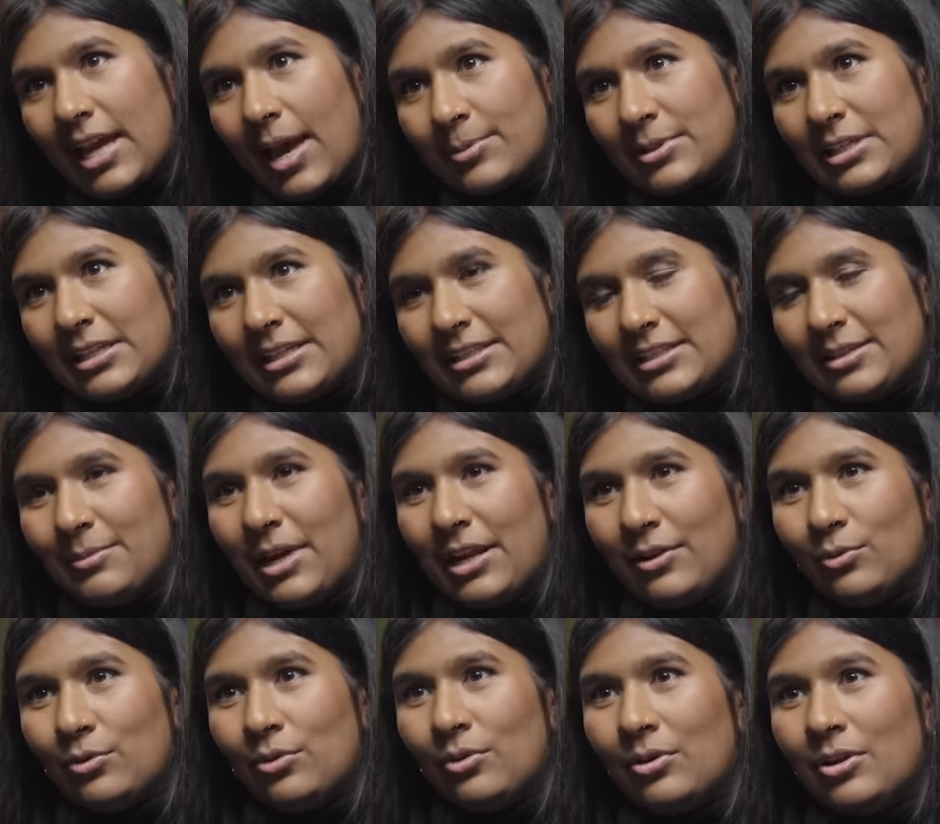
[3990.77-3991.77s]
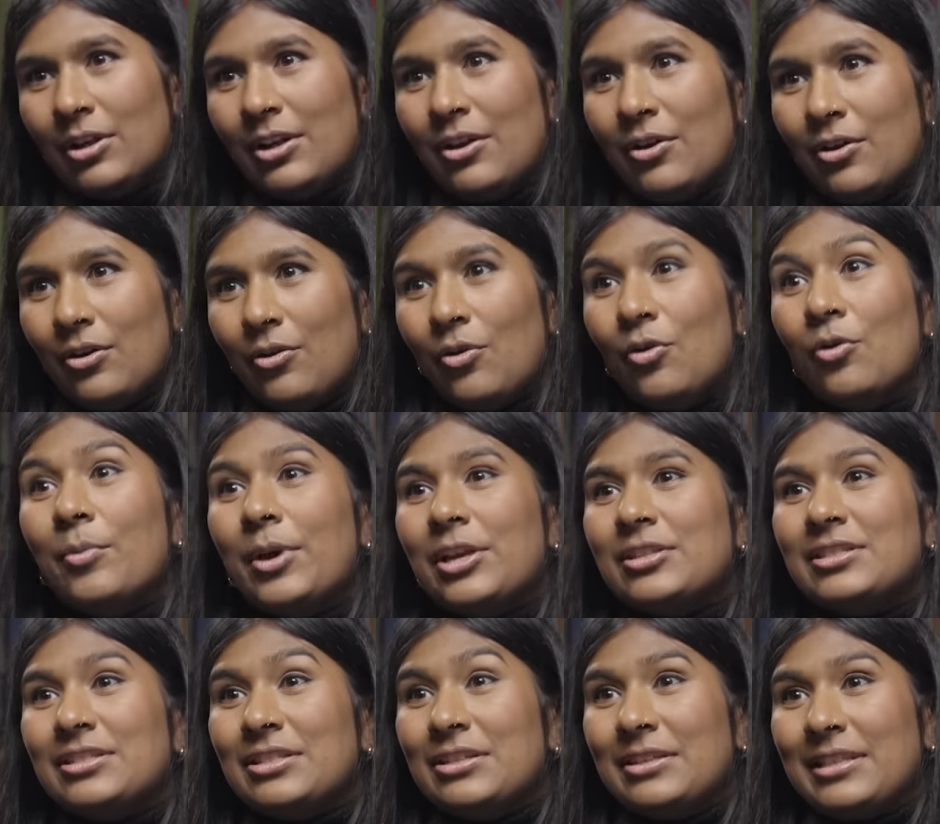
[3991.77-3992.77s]
capitalism and all
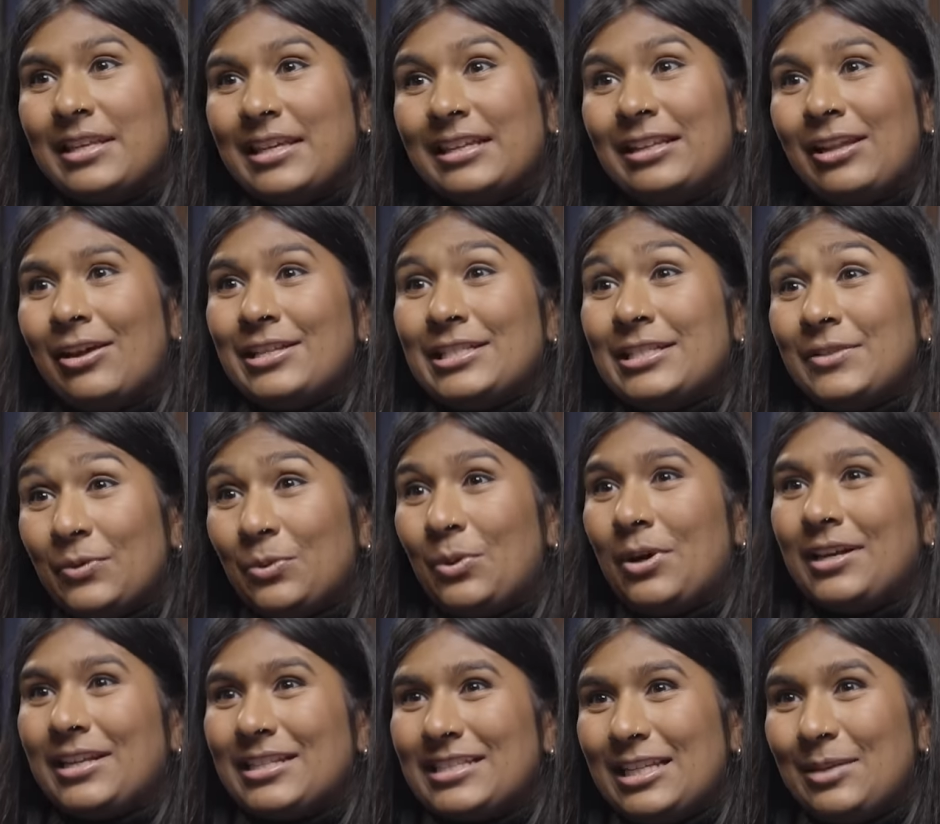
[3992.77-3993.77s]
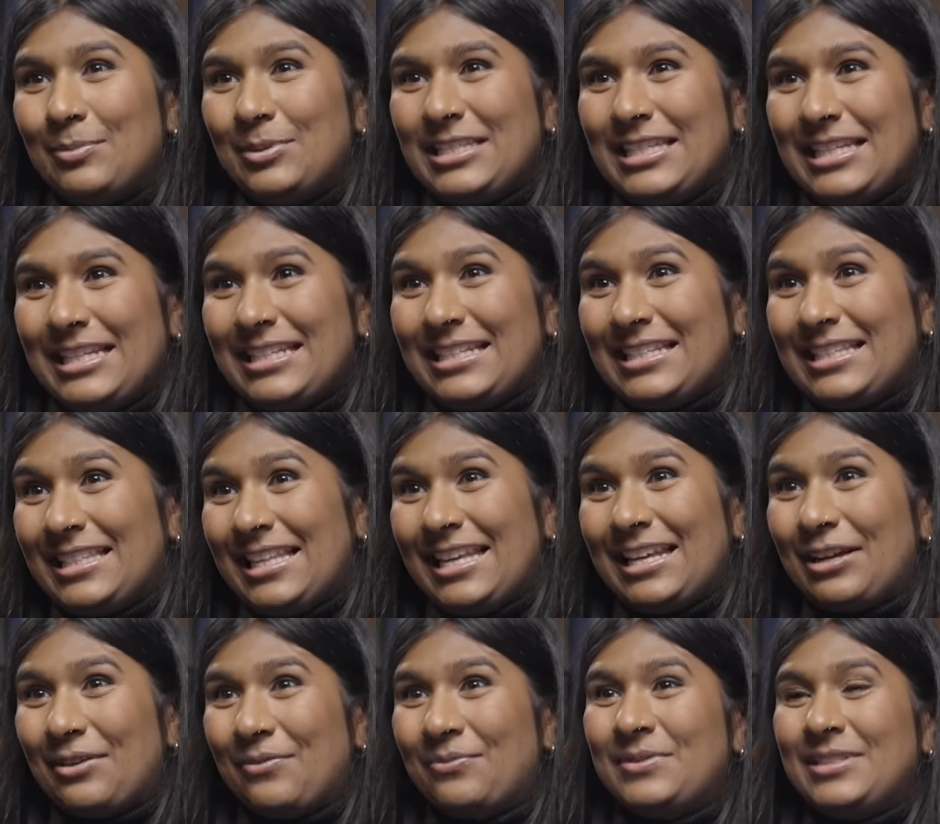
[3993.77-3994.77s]
almost do the Alliance for Workers' Liberty
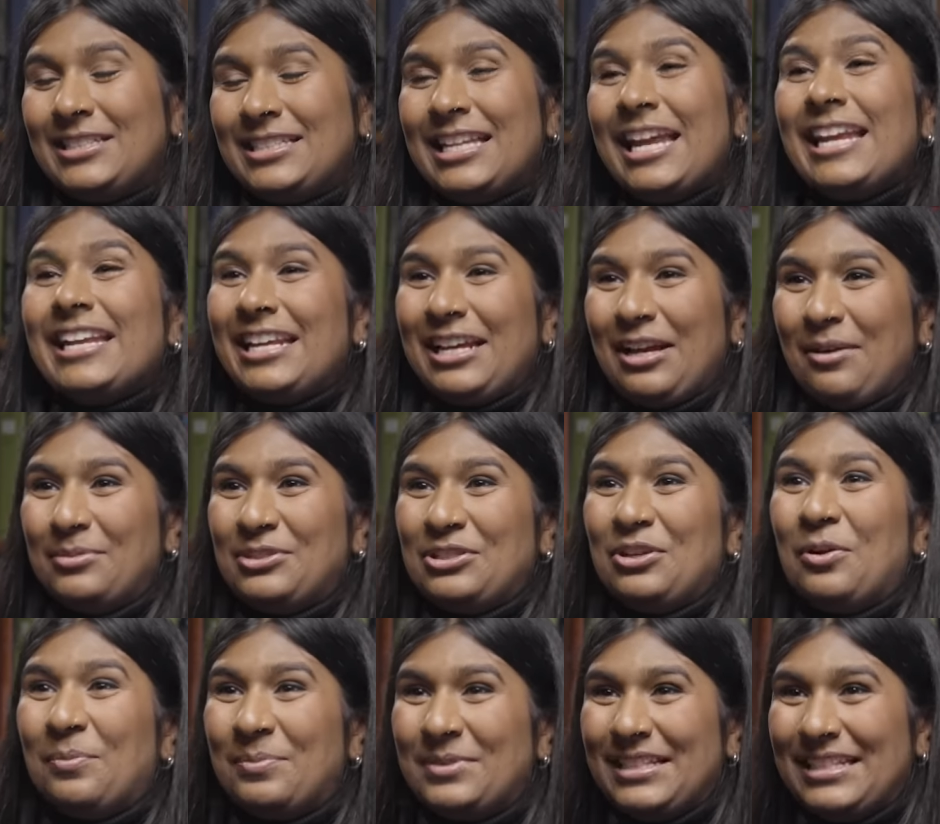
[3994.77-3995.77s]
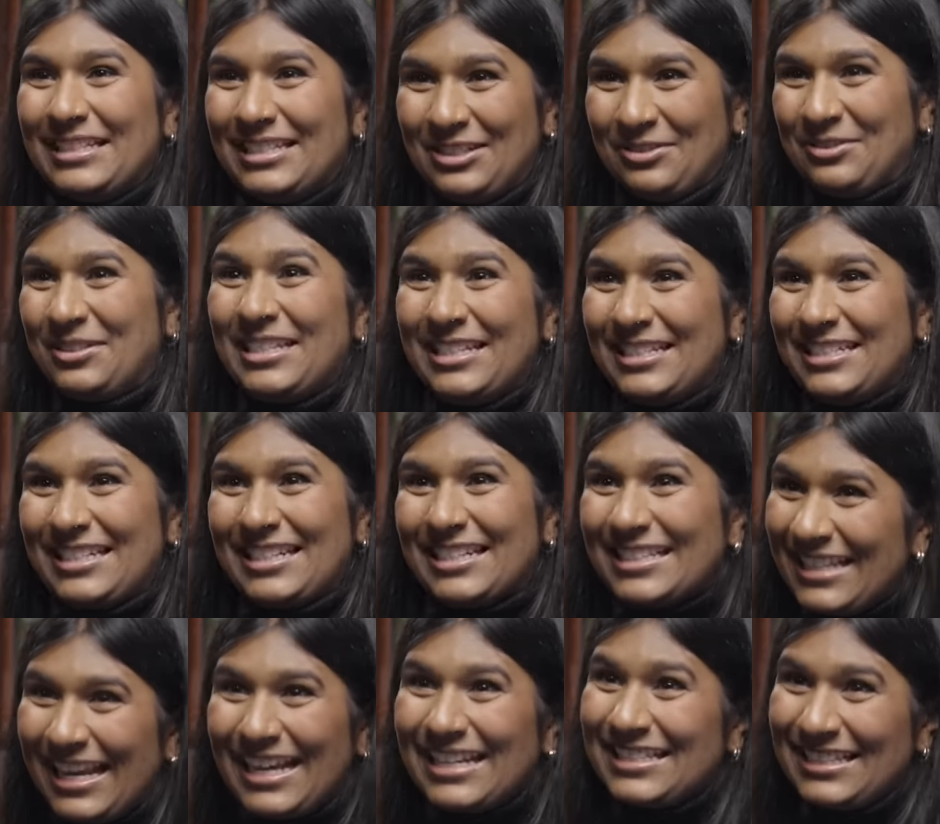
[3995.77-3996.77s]
thing of taking up jobs in strategic mm-hmm.
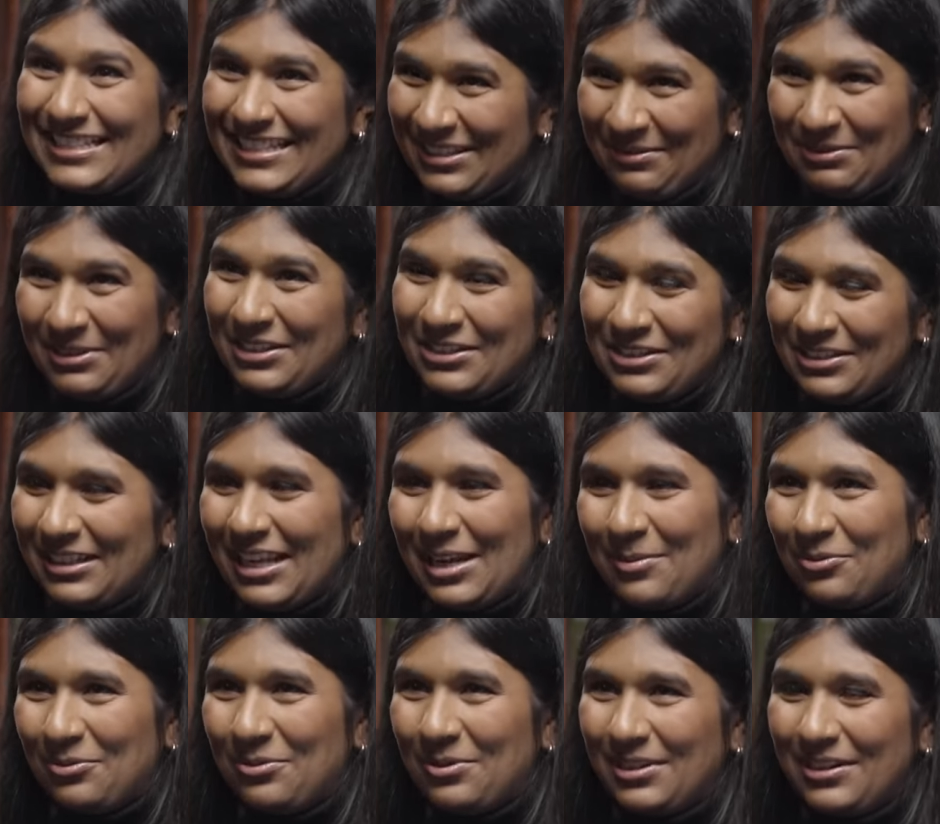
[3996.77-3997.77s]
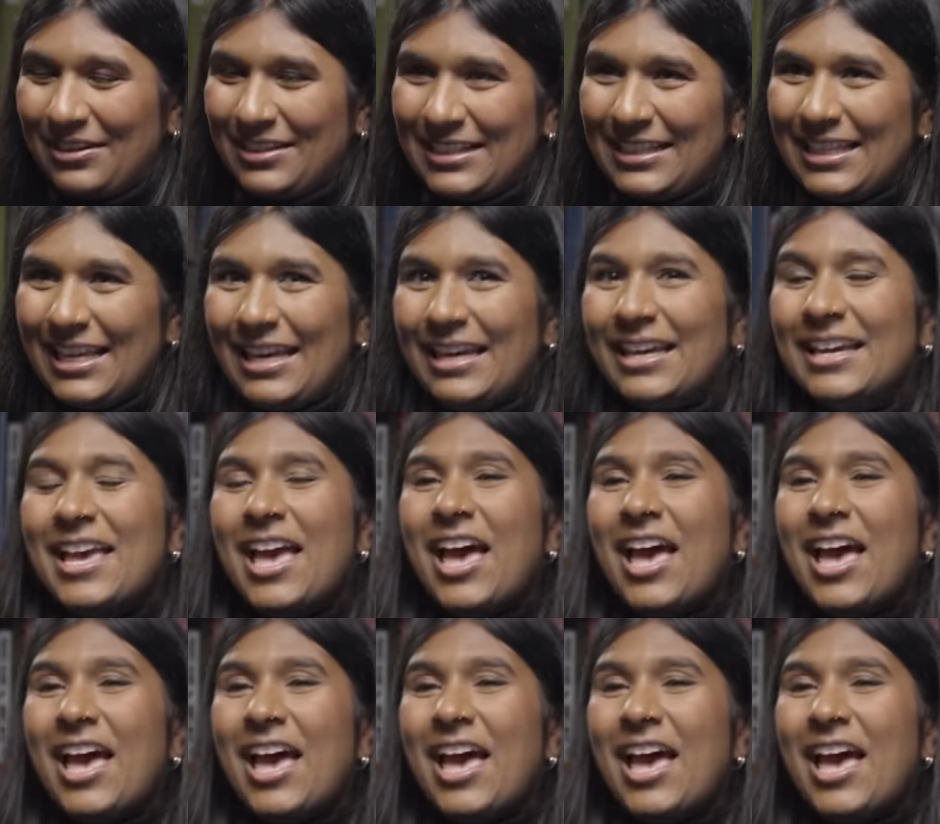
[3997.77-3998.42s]
sectors so we could do labor organizing there.